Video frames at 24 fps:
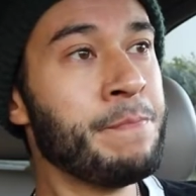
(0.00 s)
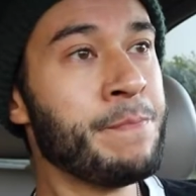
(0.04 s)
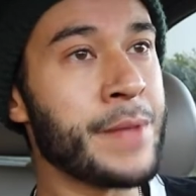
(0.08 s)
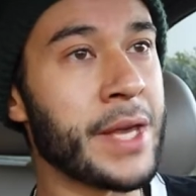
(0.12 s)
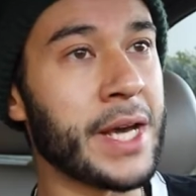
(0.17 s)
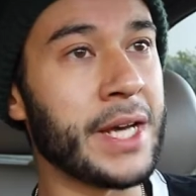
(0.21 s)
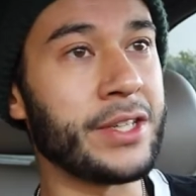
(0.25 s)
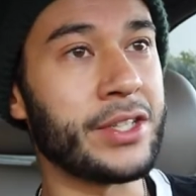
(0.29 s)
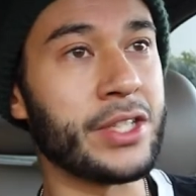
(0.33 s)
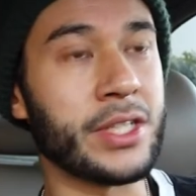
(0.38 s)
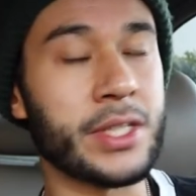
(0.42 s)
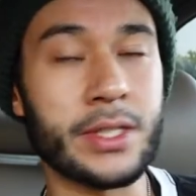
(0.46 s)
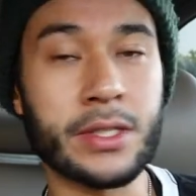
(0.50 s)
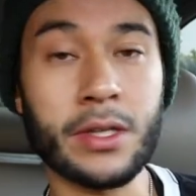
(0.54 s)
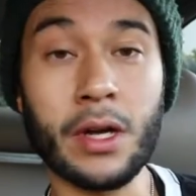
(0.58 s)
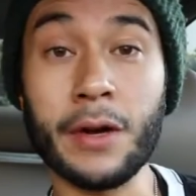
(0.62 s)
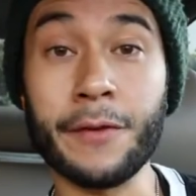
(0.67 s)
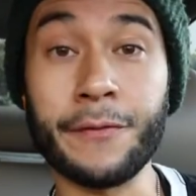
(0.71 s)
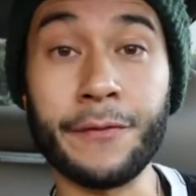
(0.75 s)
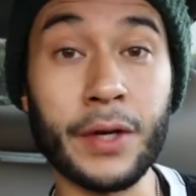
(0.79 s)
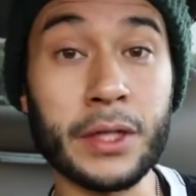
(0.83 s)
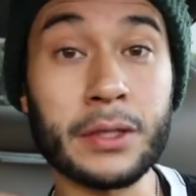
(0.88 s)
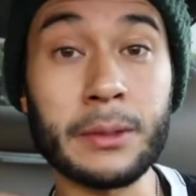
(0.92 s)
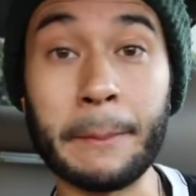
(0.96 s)
and just
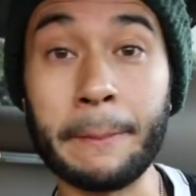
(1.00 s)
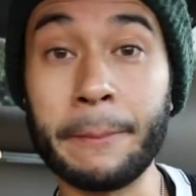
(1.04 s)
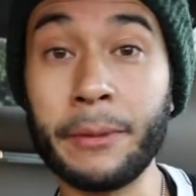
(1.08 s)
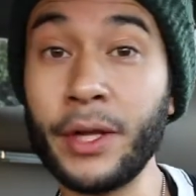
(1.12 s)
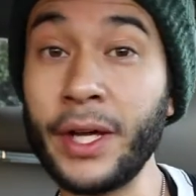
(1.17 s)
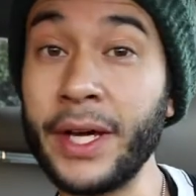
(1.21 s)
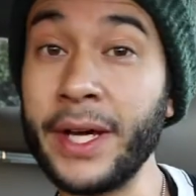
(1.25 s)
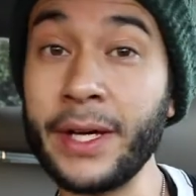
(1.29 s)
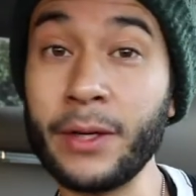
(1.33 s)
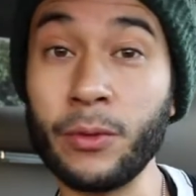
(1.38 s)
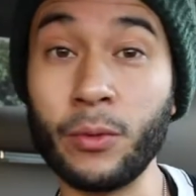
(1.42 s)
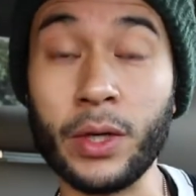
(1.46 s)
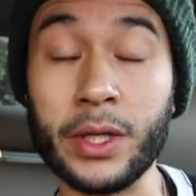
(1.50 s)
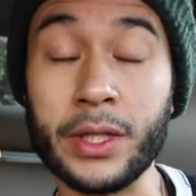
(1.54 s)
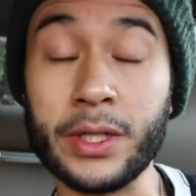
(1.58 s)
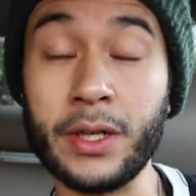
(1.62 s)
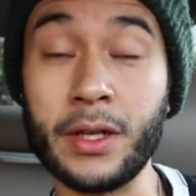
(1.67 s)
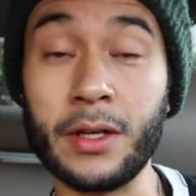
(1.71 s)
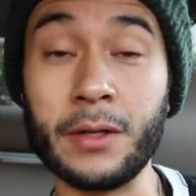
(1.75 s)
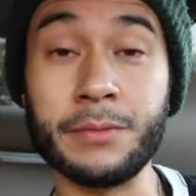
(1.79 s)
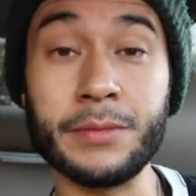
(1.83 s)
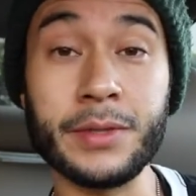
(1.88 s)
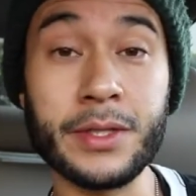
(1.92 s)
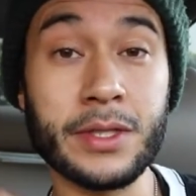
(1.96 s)
start fucking playing what
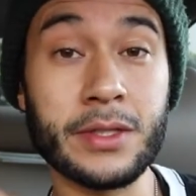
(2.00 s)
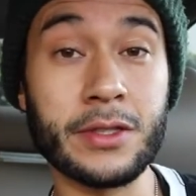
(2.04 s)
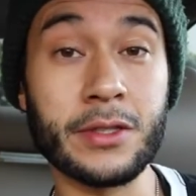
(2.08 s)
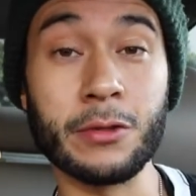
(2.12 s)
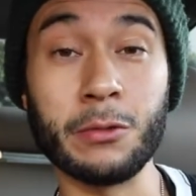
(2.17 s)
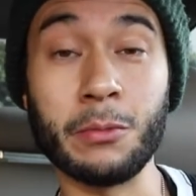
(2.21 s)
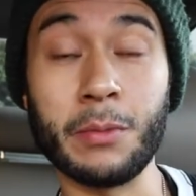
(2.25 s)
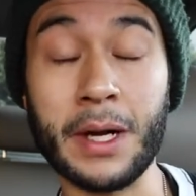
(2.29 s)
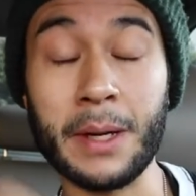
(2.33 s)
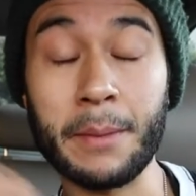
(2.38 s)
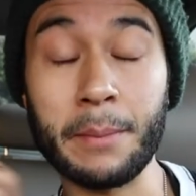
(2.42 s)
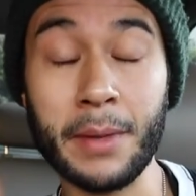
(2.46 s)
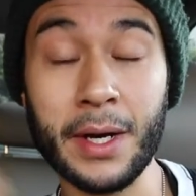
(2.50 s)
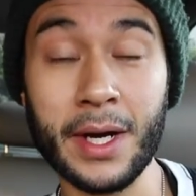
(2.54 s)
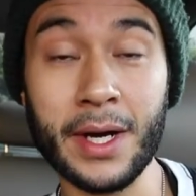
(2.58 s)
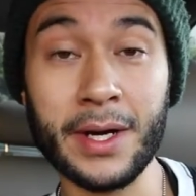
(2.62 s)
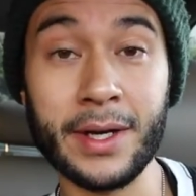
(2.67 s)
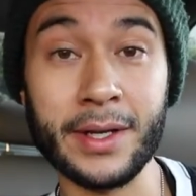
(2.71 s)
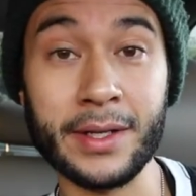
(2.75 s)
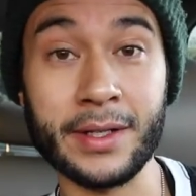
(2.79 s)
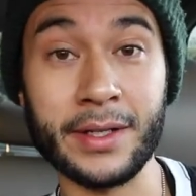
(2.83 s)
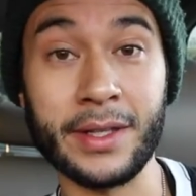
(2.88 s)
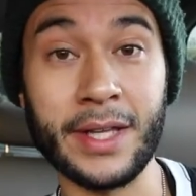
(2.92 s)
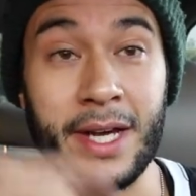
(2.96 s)
comes to my
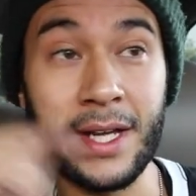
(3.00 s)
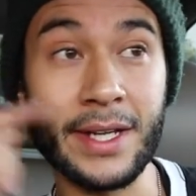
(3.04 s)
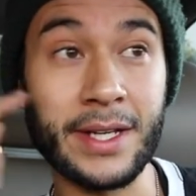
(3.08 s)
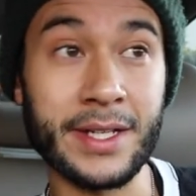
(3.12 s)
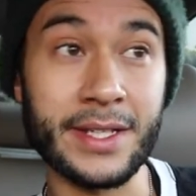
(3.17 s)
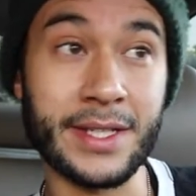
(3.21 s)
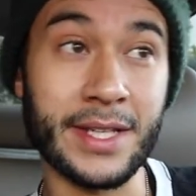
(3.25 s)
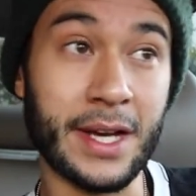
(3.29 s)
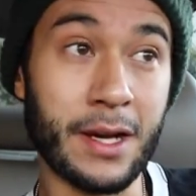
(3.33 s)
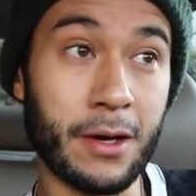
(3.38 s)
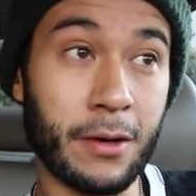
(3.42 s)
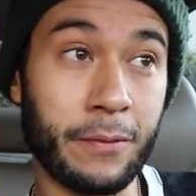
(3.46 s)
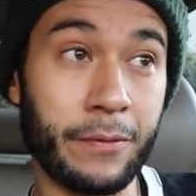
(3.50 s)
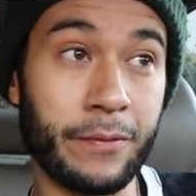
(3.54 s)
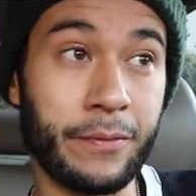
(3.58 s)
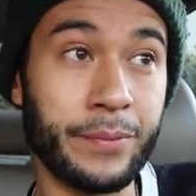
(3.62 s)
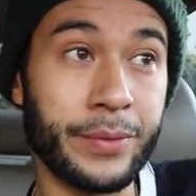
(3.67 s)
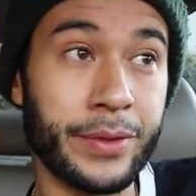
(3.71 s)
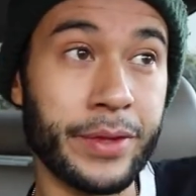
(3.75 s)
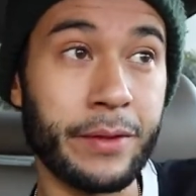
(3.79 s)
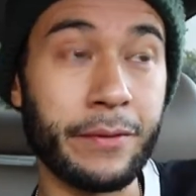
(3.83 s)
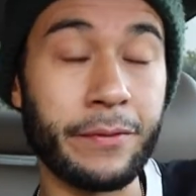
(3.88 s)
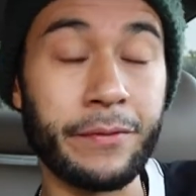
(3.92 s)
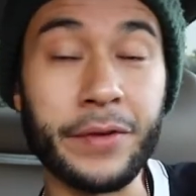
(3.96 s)
mind. That is how
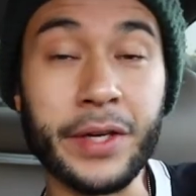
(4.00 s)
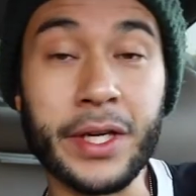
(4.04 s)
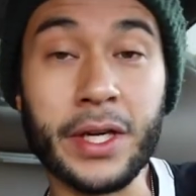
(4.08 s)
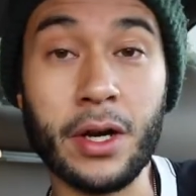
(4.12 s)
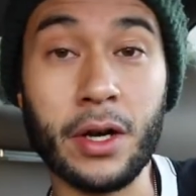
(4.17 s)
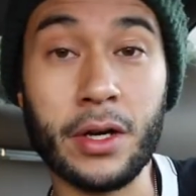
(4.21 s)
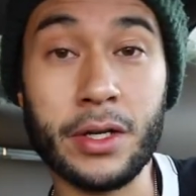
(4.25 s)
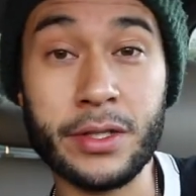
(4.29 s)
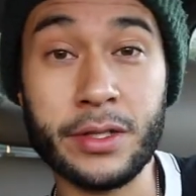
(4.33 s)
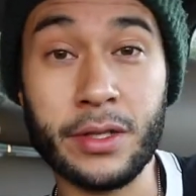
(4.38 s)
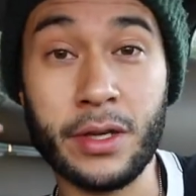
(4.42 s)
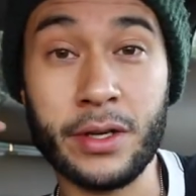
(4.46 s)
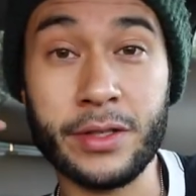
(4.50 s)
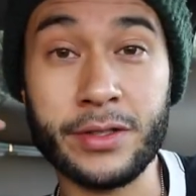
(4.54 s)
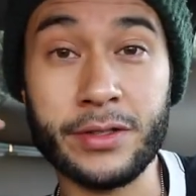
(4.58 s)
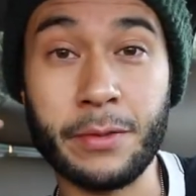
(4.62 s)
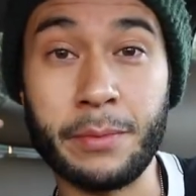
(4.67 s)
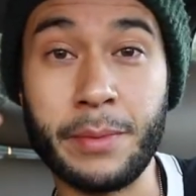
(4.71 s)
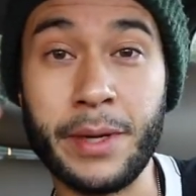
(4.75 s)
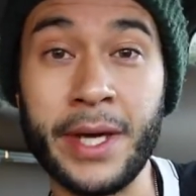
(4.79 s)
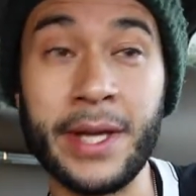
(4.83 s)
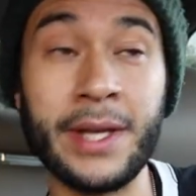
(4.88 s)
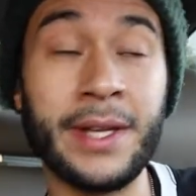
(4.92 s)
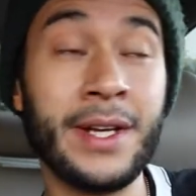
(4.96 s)
the VR songs
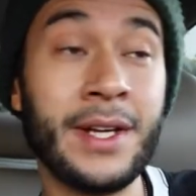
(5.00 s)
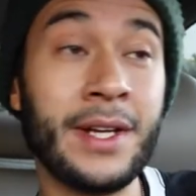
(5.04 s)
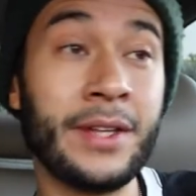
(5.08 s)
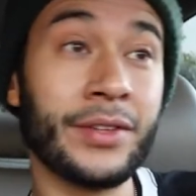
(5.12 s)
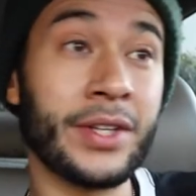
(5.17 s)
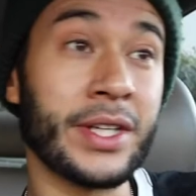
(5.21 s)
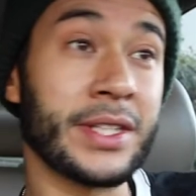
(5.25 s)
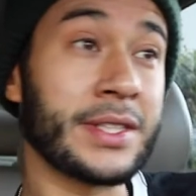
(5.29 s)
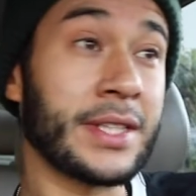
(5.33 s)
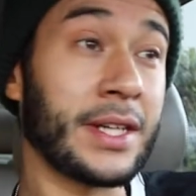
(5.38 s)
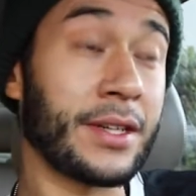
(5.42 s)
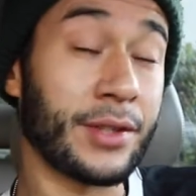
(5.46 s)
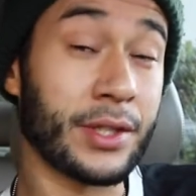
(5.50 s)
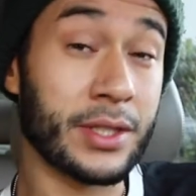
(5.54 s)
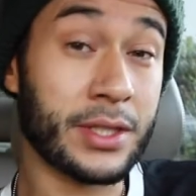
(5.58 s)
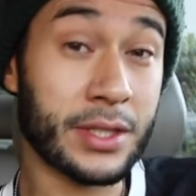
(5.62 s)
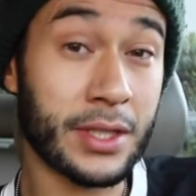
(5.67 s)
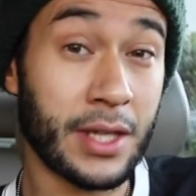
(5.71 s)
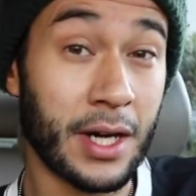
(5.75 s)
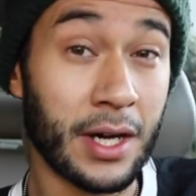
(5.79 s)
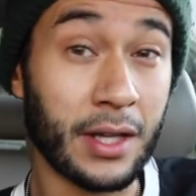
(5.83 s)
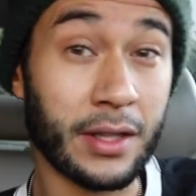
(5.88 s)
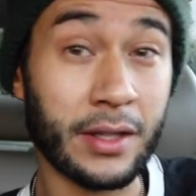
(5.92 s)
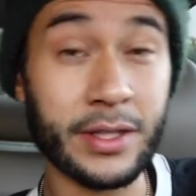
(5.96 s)
are made. That's how the
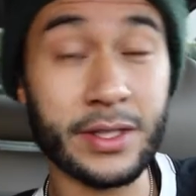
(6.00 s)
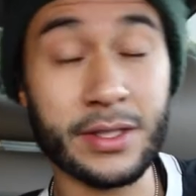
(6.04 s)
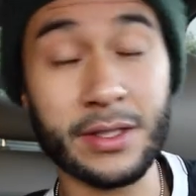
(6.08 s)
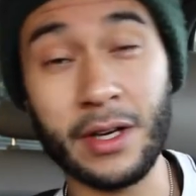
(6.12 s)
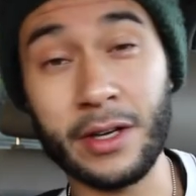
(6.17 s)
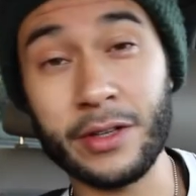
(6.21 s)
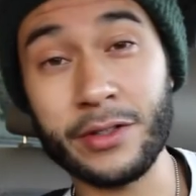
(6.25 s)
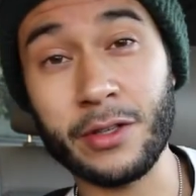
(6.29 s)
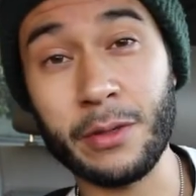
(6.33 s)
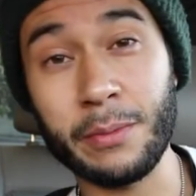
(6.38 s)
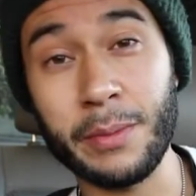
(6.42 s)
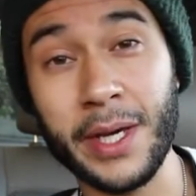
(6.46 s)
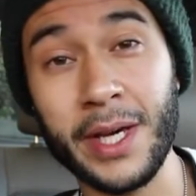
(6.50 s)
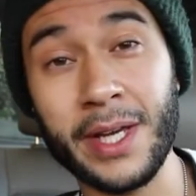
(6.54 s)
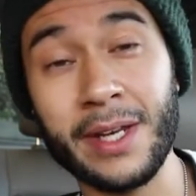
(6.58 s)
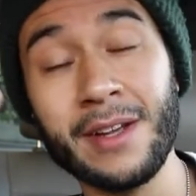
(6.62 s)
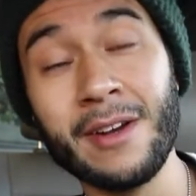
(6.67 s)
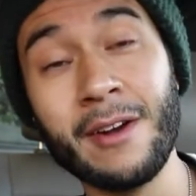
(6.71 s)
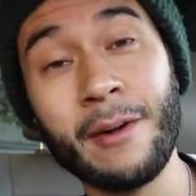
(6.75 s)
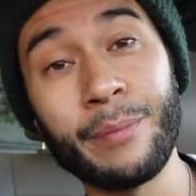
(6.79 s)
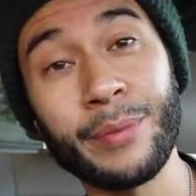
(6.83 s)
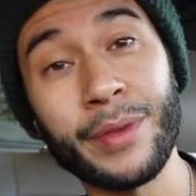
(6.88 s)
Scala songs are made.